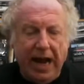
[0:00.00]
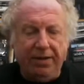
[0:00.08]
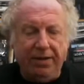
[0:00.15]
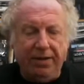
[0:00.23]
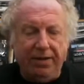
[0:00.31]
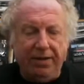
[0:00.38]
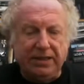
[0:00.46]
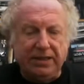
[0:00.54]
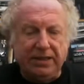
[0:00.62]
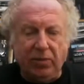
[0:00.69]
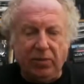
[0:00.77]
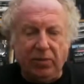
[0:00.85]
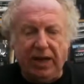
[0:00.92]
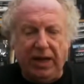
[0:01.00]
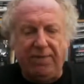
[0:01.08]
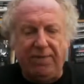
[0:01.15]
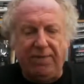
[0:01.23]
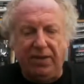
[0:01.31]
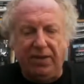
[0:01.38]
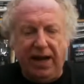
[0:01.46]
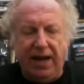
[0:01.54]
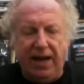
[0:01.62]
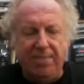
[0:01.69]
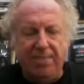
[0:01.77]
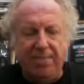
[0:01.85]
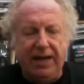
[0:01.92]
And subsequently after
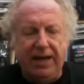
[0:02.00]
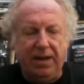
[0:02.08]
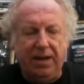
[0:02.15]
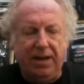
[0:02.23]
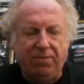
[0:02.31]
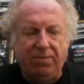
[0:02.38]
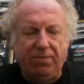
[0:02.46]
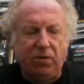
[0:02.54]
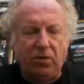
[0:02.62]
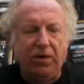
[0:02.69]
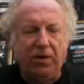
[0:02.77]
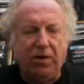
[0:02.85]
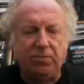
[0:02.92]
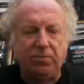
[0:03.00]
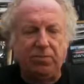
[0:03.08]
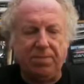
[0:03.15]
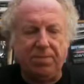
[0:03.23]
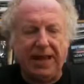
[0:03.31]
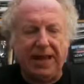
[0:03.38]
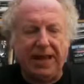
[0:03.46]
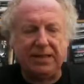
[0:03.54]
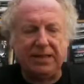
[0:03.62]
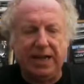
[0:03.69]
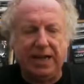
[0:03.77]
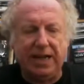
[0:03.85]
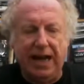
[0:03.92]
that, I made a number of recordings with
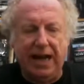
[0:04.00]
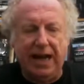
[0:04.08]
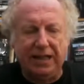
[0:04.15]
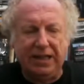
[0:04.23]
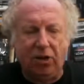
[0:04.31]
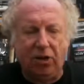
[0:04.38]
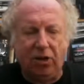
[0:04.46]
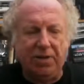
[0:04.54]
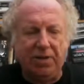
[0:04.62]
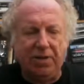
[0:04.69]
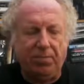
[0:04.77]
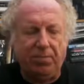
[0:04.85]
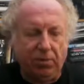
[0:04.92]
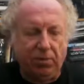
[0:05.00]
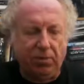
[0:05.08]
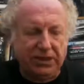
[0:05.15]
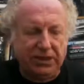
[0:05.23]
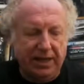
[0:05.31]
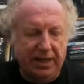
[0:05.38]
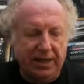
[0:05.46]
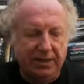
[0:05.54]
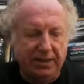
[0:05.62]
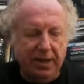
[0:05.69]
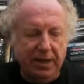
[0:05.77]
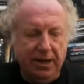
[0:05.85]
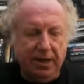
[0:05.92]
Max uh, at his home in Broadstairs,
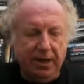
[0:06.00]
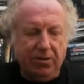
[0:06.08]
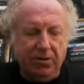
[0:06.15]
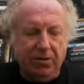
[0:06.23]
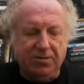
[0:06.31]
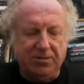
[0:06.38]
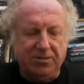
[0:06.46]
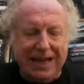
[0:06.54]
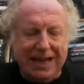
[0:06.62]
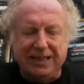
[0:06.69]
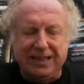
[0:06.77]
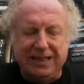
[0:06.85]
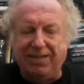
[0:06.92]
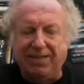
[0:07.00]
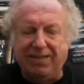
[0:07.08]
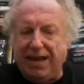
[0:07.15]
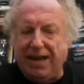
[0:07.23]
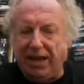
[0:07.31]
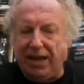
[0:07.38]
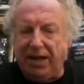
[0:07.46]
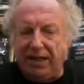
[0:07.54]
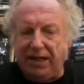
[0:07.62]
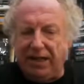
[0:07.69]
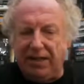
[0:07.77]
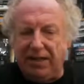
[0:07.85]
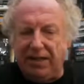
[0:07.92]
because Max's family is
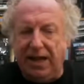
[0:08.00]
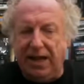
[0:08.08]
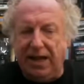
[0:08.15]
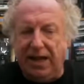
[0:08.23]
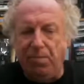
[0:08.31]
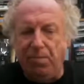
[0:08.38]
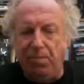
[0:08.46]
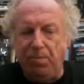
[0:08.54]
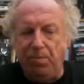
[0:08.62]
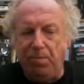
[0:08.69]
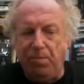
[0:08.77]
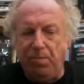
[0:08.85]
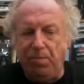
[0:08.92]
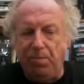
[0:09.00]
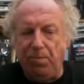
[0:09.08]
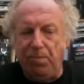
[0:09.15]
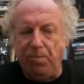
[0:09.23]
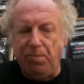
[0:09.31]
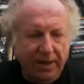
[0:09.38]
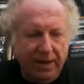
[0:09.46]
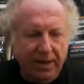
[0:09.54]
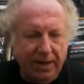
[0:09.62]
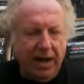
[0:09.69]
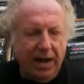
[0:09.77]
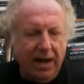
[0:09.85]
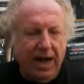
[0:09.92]
uh, prominent
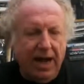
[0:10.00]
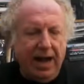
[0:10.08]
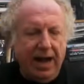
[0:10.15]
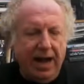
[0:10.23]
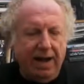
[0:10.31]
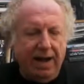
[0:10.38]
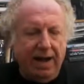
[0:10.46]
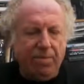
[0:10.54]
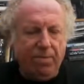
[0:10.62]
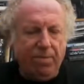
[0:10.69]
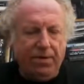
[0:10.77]
uh,